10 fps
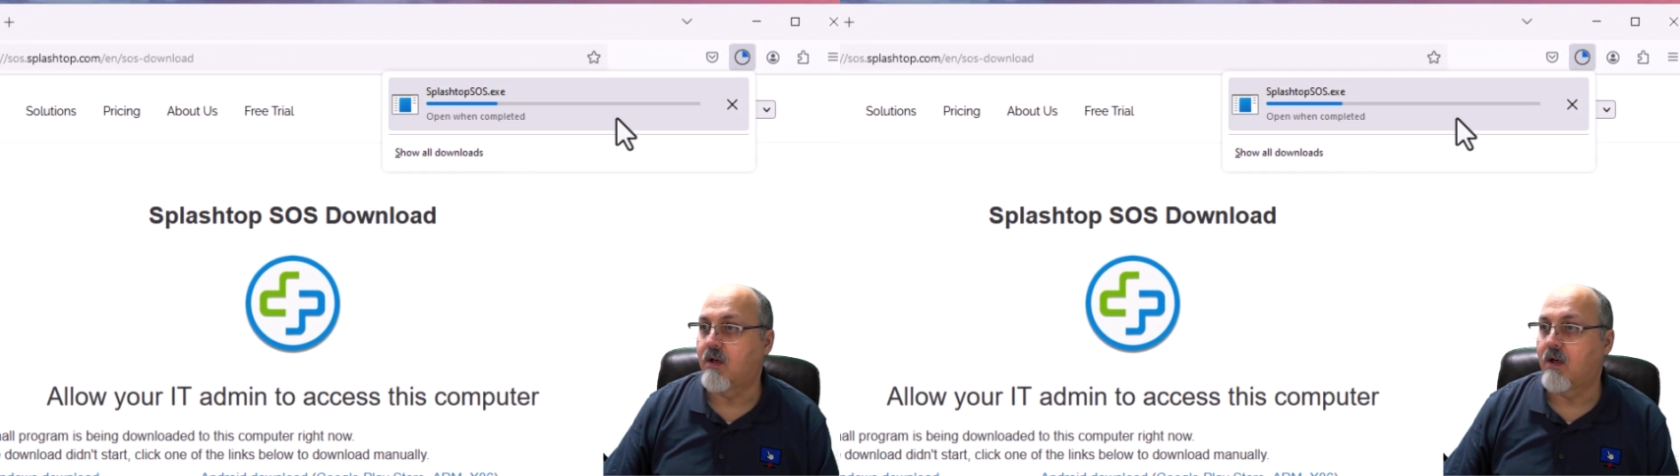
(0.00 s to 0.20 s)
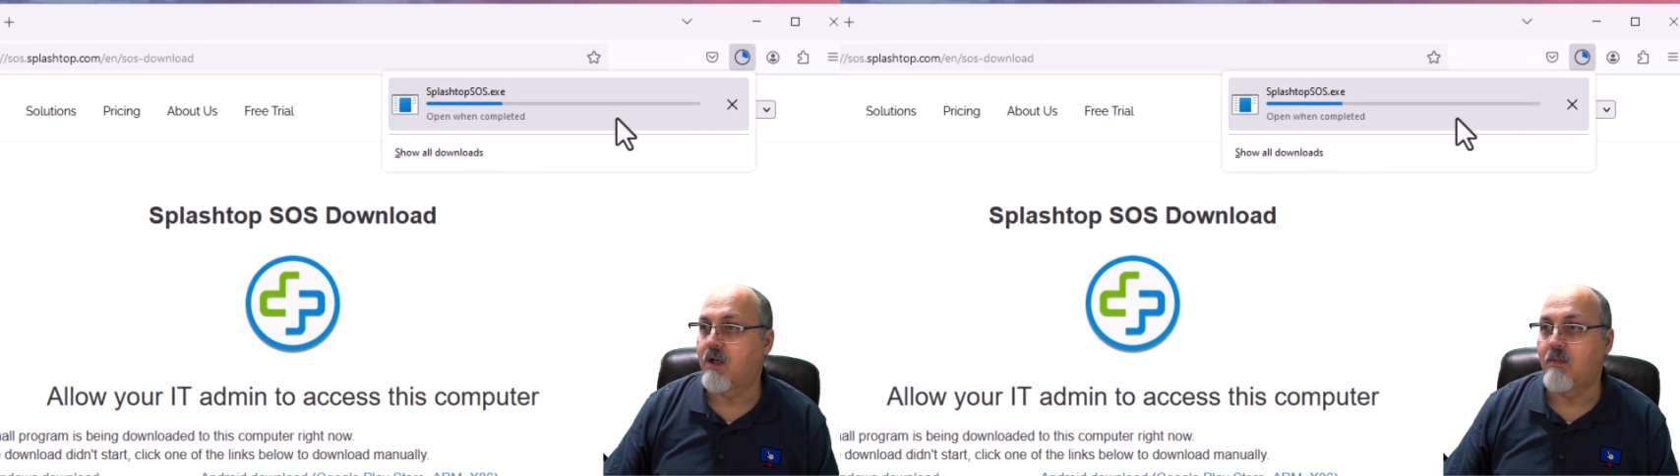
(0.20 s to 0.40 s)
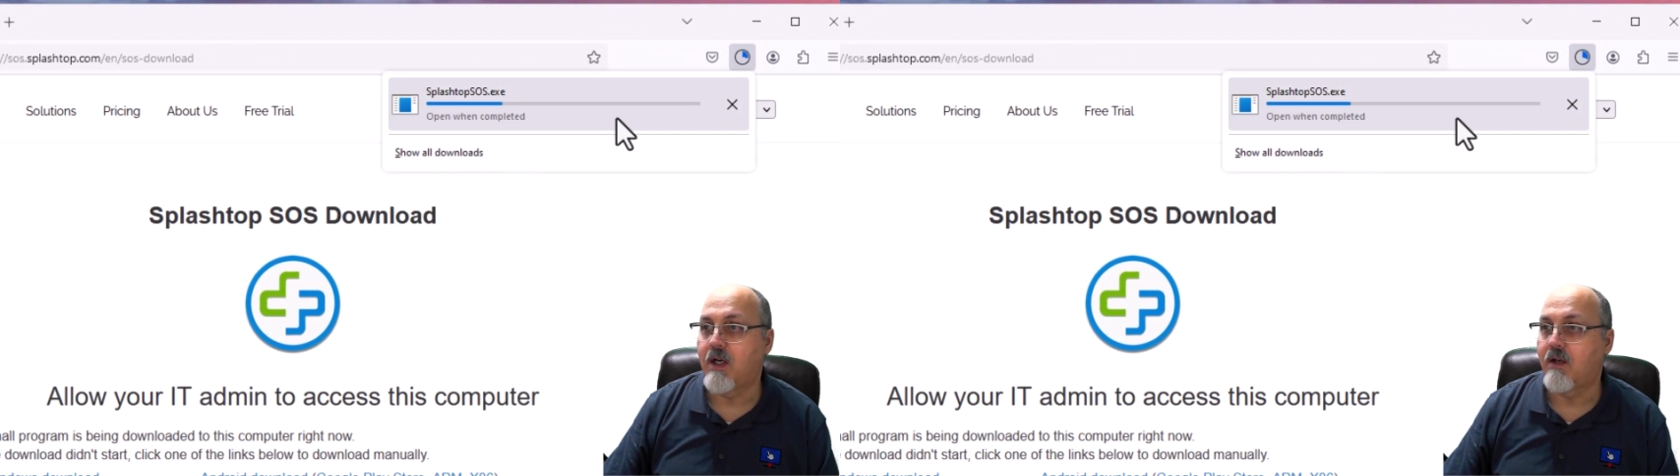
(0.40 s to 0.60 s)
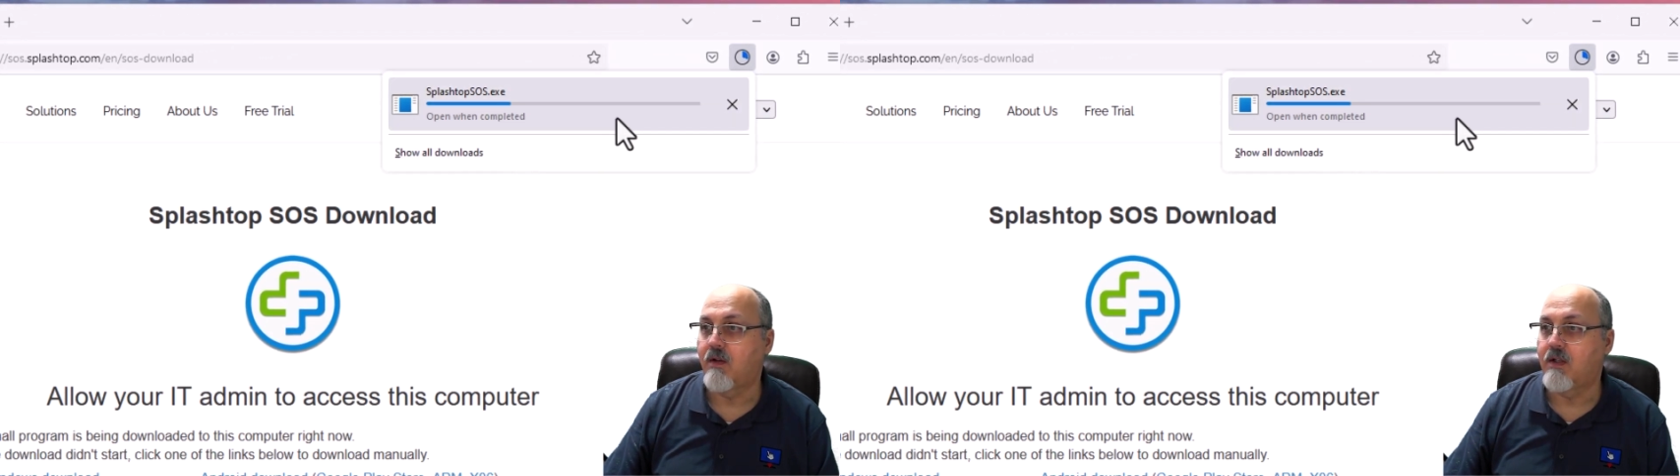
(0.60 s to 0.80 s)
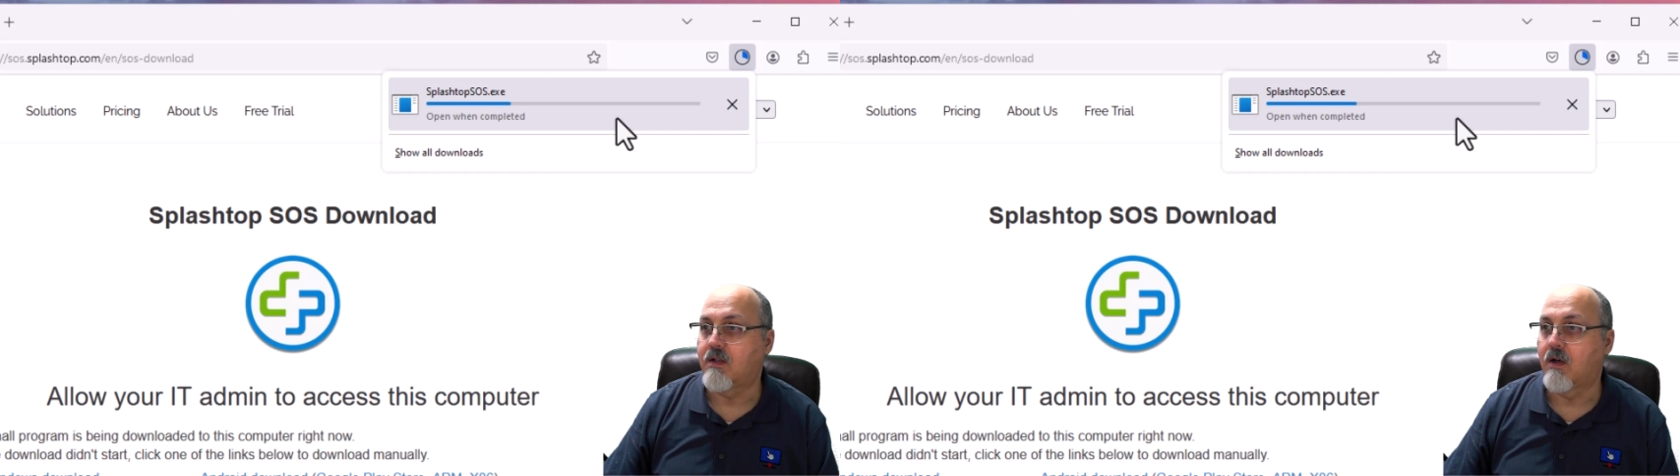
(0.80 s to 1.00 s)

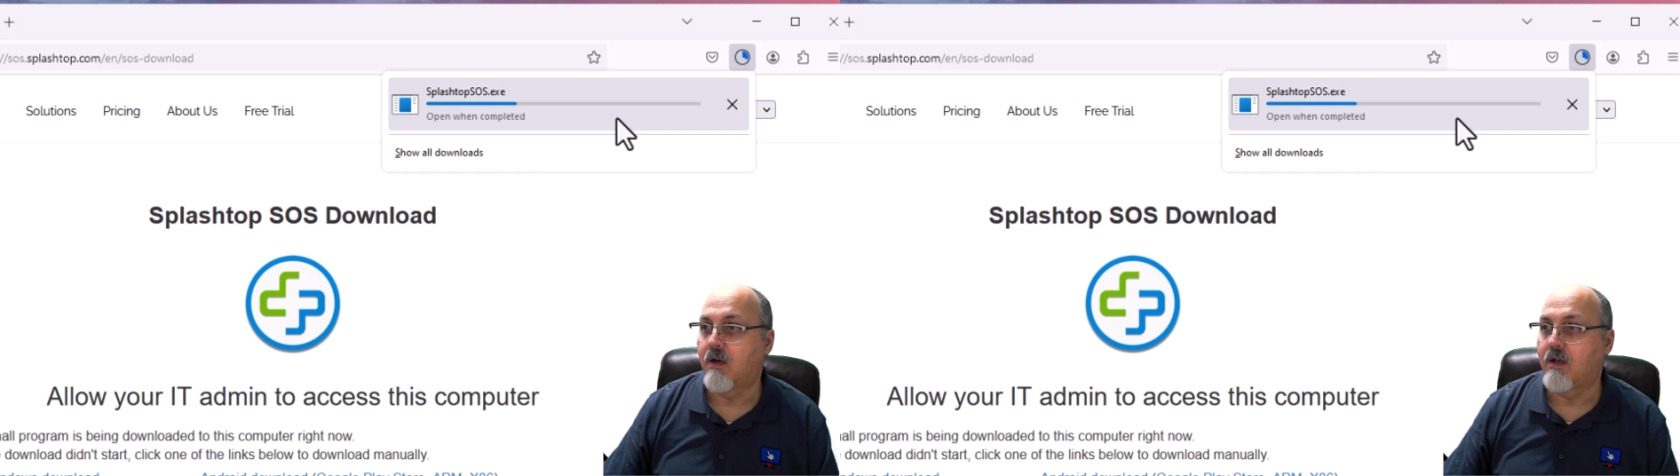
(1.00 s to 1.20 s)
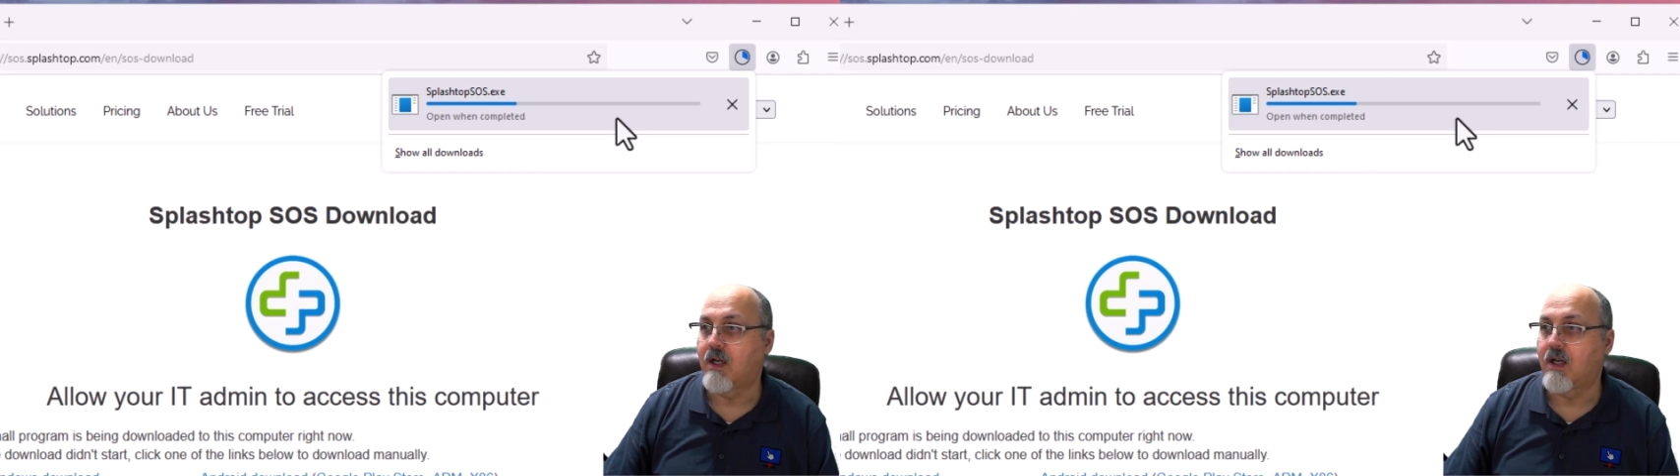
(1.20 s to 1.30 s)
automatically started